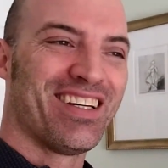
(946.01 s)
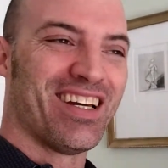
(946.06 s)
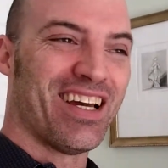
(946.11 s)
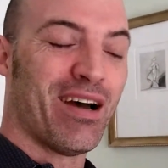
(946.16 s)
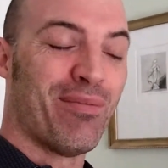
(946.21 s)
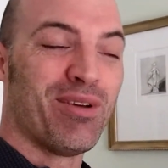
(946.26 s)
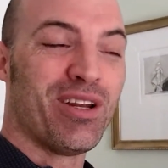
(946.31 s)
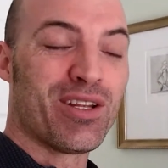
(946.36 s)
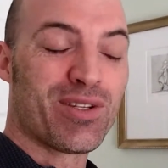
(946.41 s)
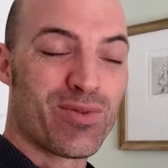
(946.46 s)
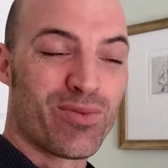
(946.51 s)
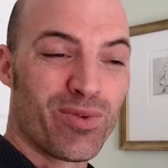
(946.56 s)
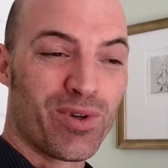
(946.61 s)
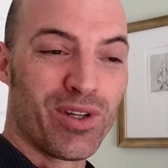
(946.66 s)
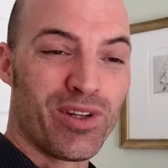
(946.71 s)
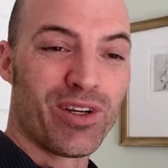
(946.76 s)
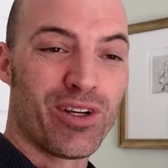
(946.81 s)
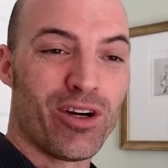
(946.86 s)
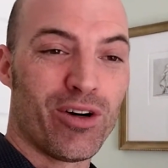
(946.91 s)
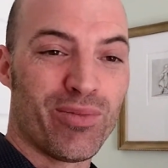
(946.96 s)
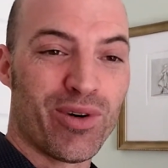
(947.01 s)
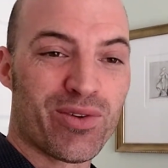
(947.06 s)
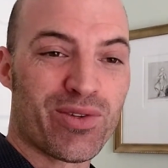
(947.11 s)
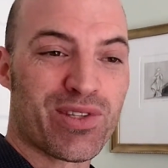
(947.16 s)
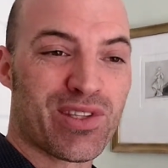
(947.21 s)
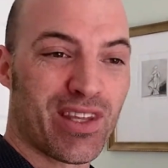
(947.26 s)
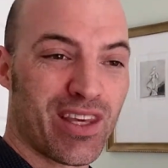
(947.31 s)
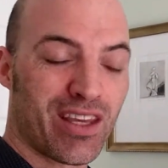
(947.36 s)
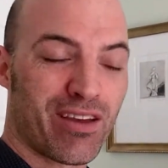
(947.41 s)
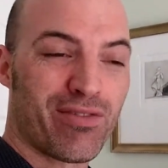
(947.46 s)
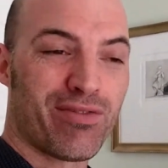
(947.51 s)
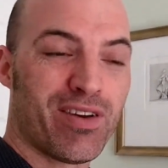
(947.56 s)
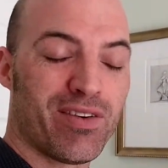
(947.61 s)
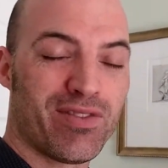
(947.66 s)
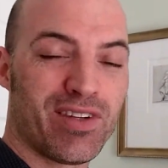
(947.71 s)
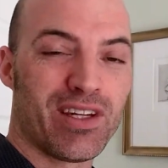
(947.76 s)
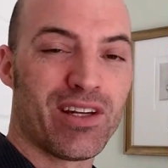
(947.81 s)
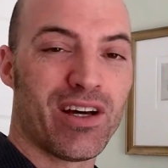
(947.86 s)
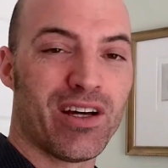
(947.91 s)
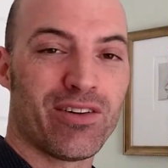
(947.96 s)
I mean, it's really almost like a
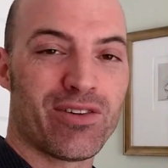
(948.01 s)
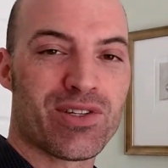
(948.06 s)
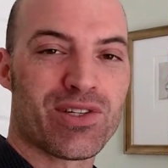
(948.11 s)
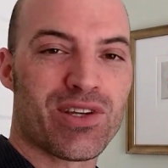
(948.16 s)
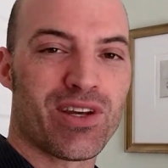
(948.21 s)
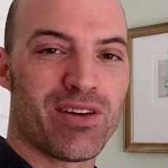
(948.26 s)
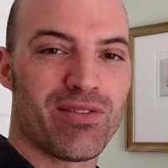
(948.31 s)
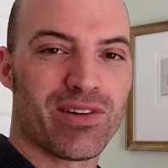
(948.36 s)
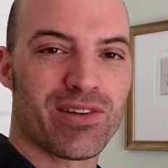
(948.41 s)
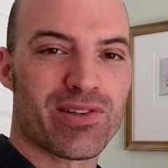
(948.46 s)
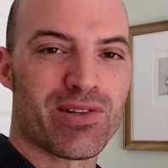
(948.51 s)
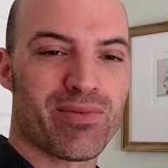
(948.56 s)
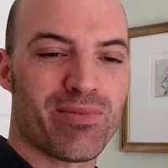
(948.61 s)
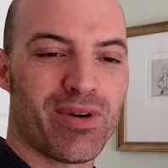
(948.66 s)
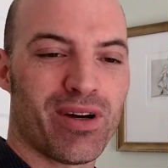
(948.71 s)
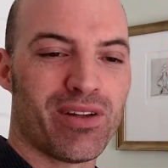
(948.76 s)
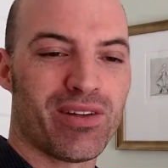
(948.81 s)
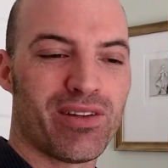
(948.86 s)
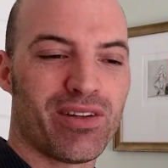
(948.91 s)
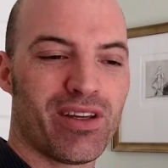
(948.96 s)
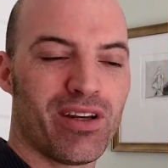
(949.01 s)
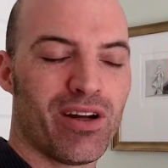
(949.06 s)
$50 savings a month,